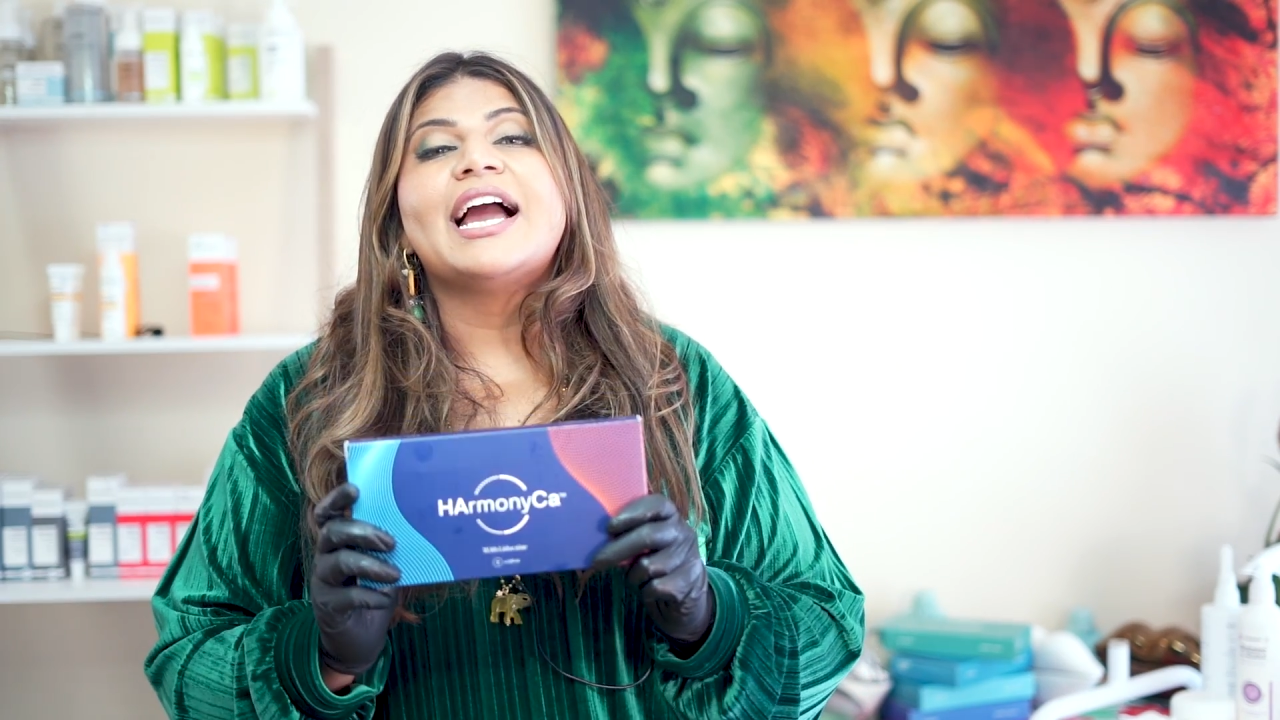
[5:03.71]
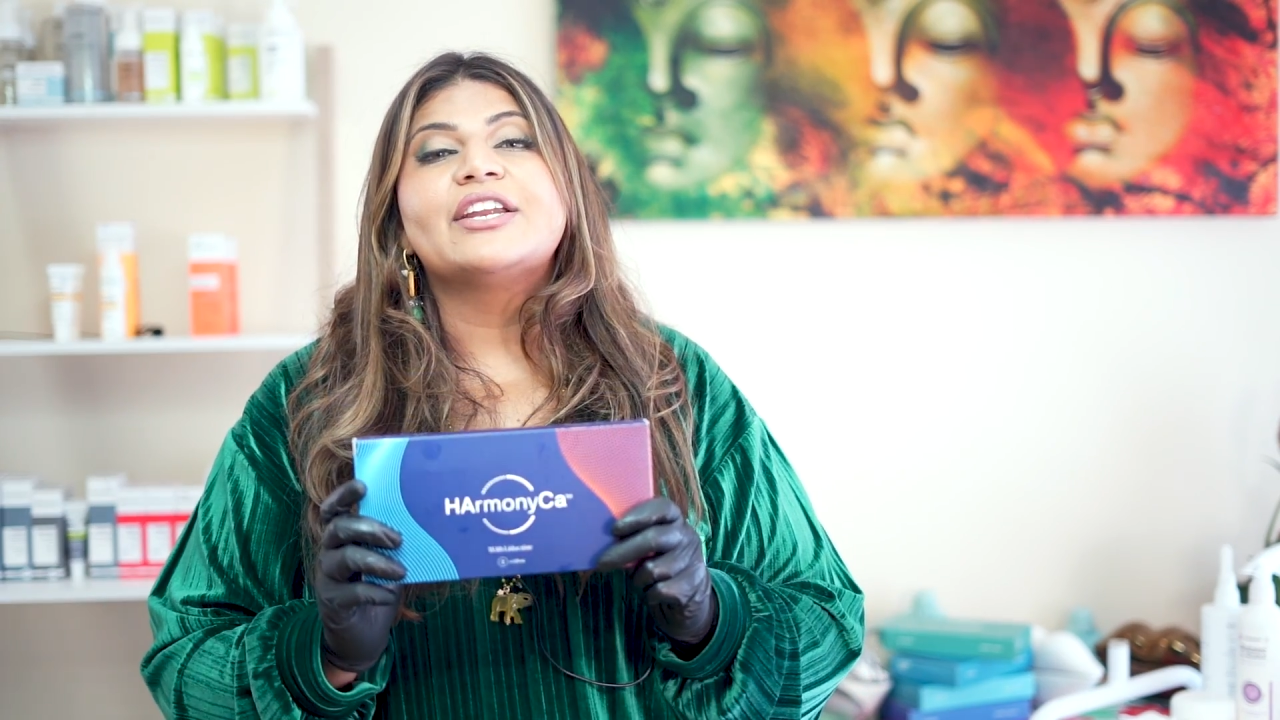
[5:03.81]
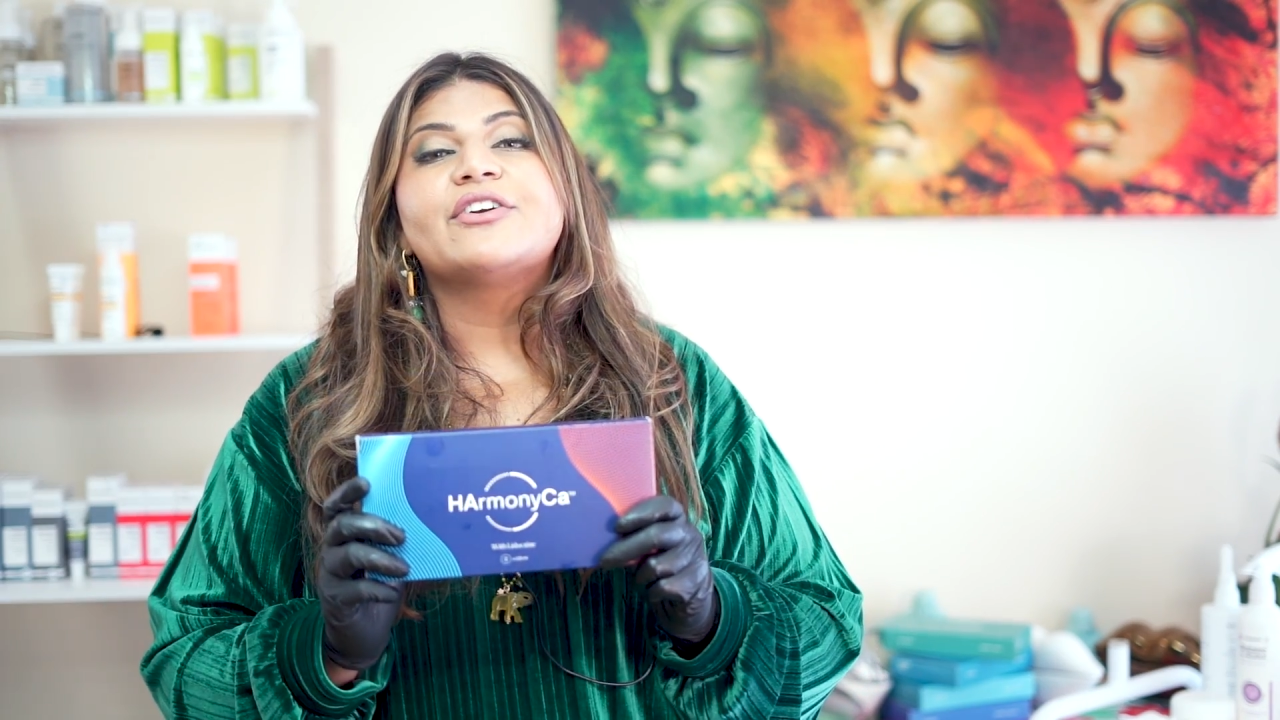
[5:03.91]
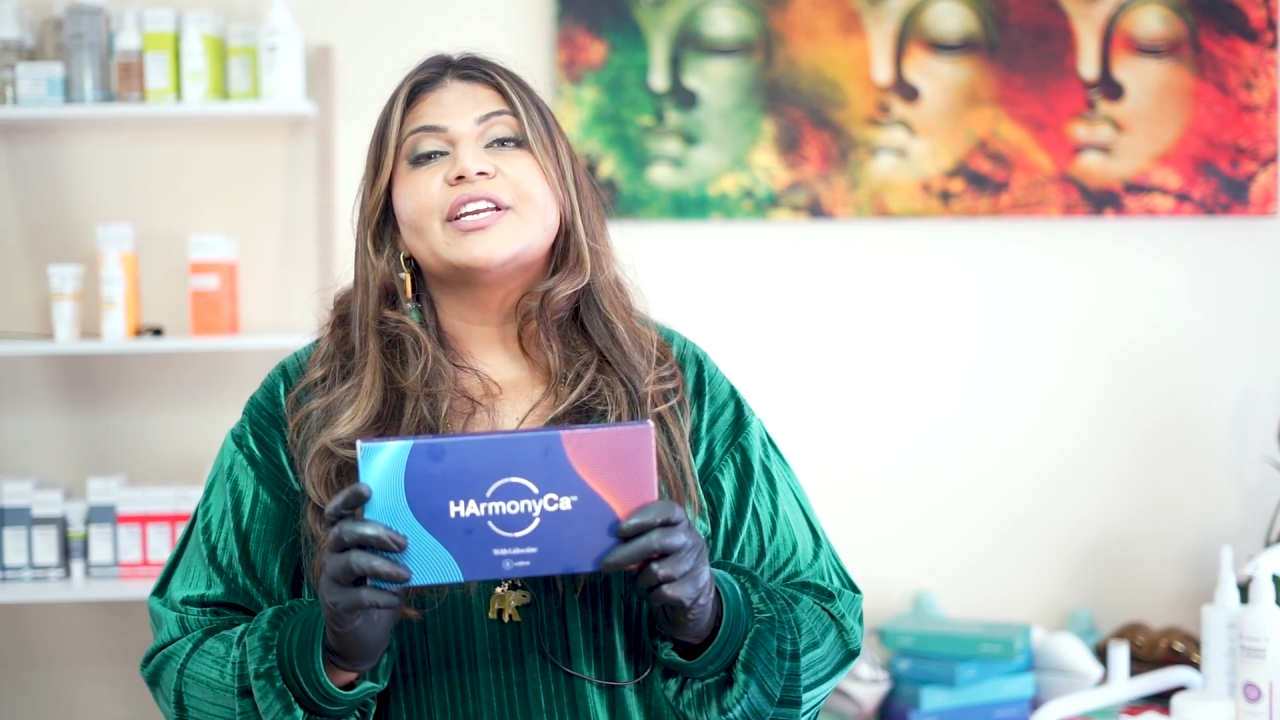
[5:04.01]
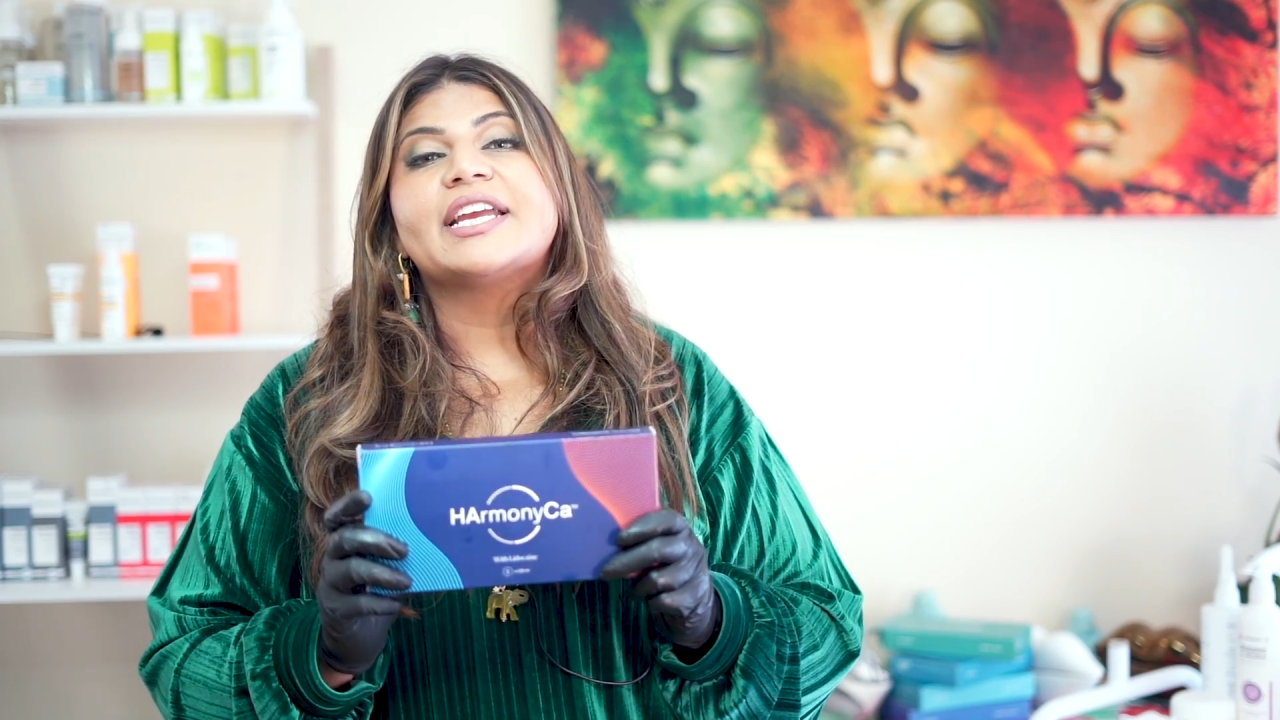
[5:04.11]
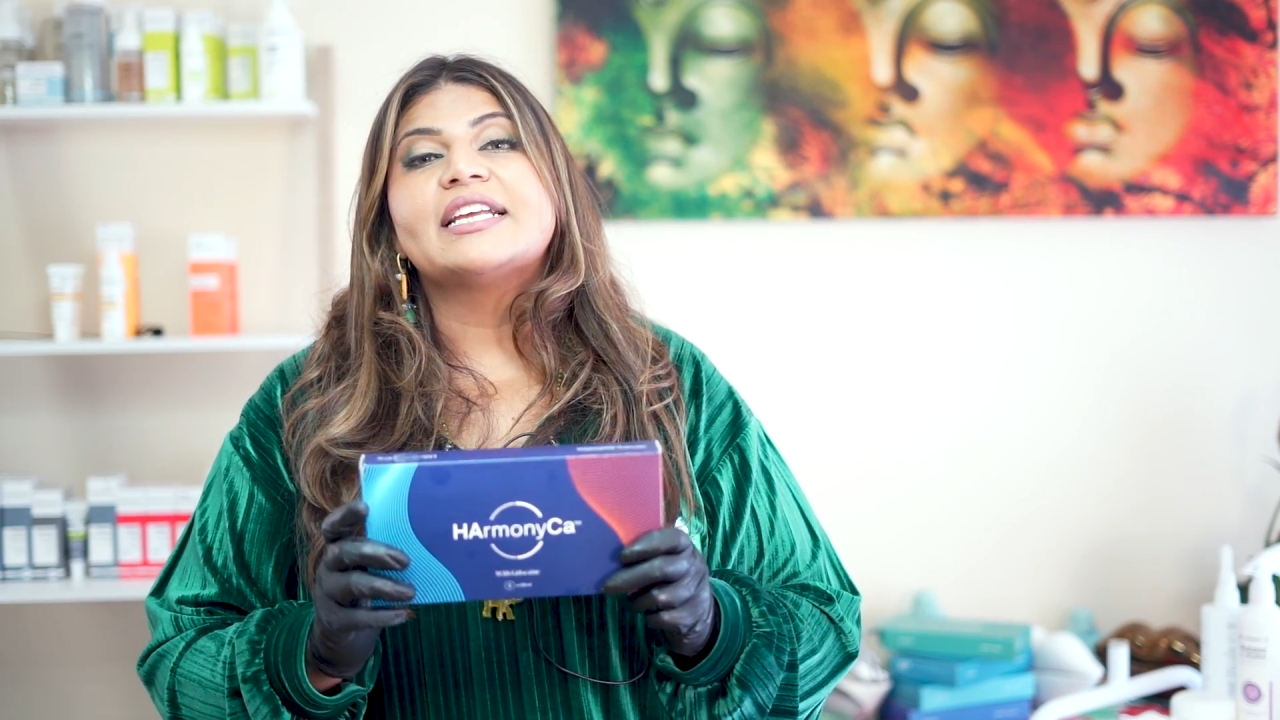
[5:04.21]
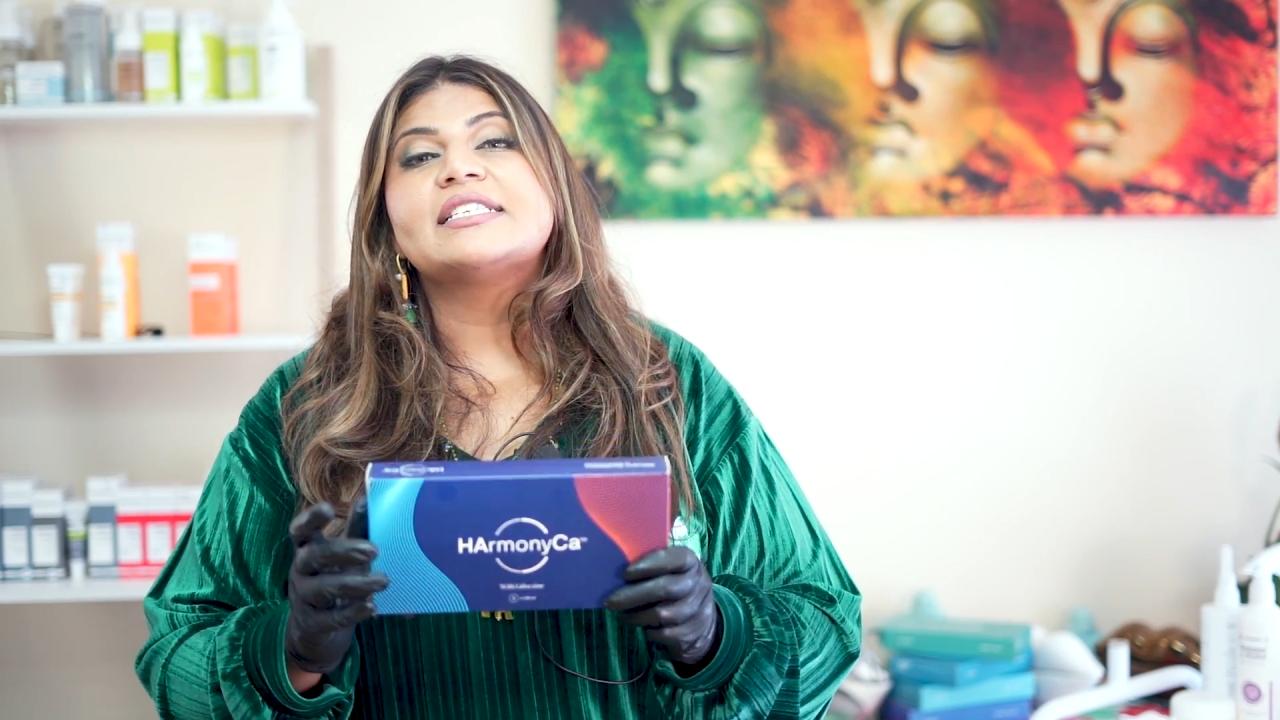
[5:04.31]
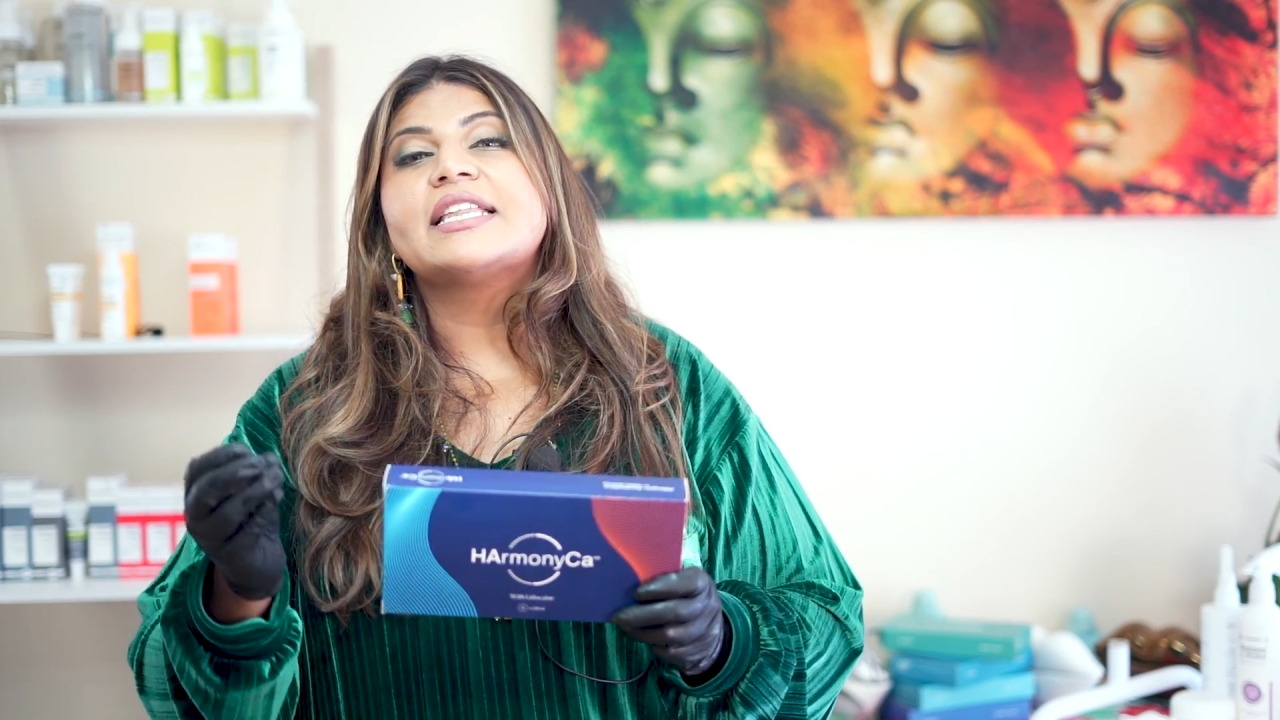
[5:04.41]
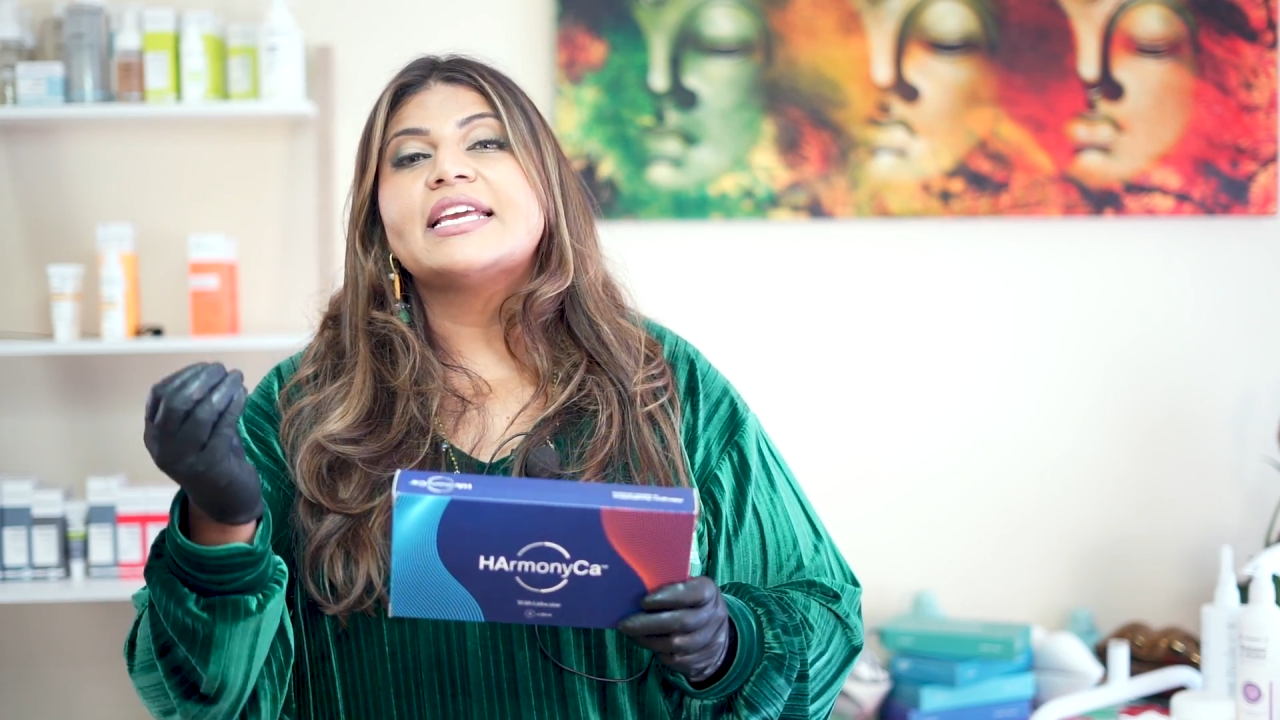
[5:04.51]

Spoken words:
hyaluronic acid,